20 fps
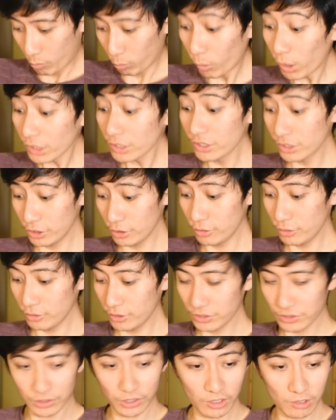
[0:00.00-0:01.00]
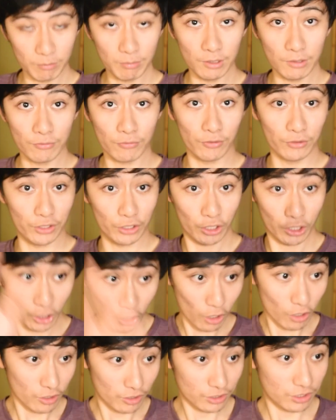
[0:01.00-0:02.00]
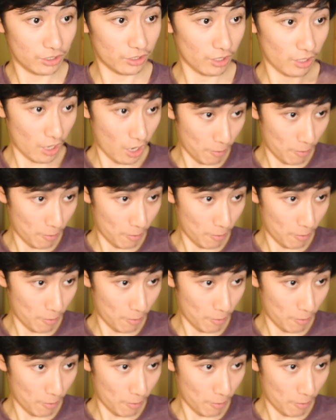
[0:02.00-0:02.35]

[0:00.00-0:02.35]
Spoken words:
one queue is gonna be for the current